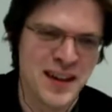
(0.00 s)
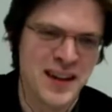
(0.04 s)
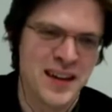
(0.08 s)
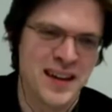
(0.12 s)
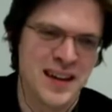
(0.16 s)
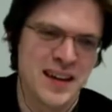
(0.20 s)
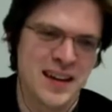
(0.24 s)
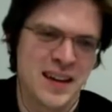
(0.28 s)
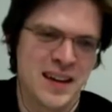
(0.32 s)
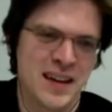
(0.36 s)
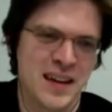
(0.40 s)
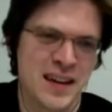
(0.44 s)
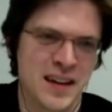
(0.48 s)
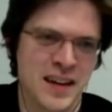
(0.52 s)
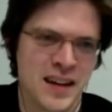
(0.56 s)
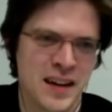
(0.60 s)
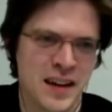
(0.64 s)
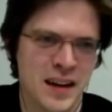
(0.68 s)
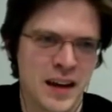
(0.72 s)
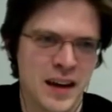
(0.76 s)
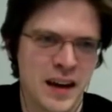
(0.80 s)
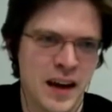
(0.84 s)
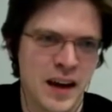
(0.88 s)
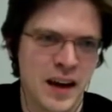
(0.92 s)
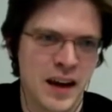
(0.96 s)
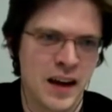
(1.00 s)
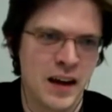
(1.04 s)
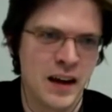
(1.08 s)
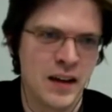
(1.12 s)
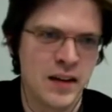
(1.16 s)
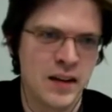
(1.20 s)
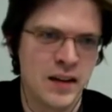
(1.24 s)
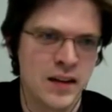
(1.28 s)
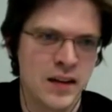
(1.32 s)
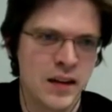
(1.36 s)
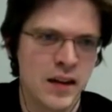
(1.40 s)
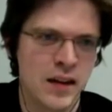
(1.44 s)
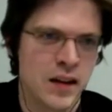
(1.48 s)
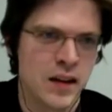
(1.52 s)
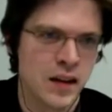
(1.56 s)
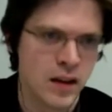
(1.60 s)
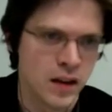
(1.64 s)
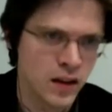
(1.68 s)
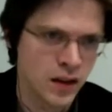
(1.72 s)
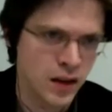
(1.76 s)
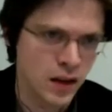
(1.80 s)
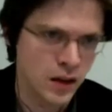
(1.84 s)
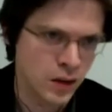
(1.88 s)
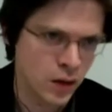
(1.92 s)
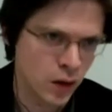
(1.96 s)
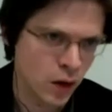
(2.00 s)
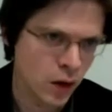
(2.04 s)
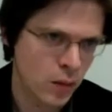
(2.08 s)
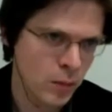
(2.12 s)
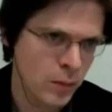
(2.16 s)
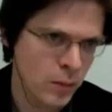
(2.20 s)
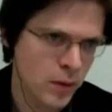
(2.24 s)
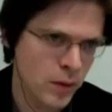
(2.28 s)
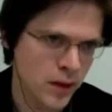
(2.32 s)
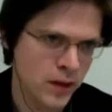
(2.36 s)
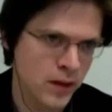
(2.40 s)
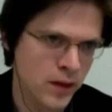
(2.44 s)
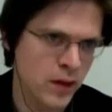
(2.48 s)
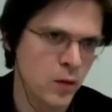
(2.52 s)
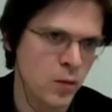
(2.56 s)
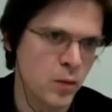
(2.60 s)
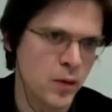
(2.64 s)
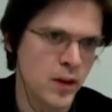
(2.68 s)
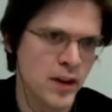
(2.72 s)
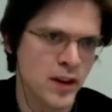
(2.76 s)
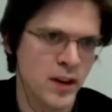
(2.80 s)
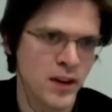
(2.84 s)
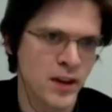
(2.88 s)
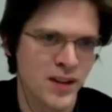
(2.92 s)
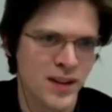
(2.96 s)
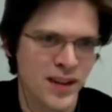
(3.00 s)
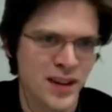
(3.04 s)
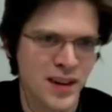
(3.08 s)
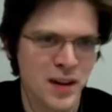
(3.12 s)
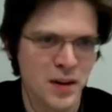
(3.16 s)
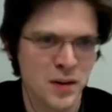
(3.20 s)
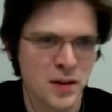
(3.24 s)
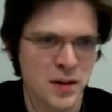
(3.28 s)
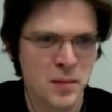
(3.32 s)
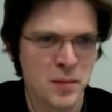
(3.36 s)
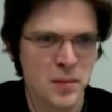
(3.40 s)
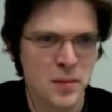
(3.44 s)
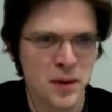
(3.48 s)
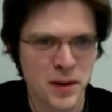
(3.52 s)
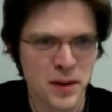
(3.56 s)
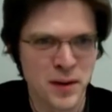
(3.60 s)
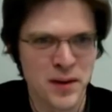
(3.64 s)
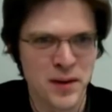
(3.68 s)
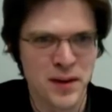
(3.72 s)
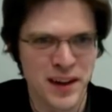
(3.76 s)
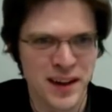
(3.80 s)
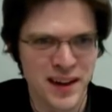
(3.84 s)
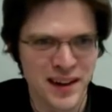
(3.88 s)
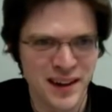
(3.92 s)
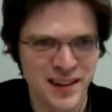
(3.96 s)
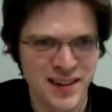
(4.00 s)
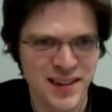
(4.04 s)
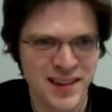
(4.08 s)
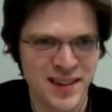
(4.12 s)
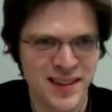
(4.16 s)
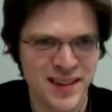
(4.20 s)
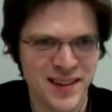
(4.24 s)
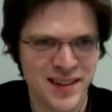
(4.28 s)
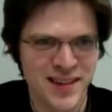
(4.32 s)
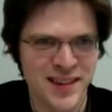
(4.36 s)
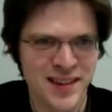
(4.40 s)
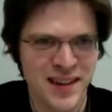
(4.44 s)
and the topics that we consider in both cases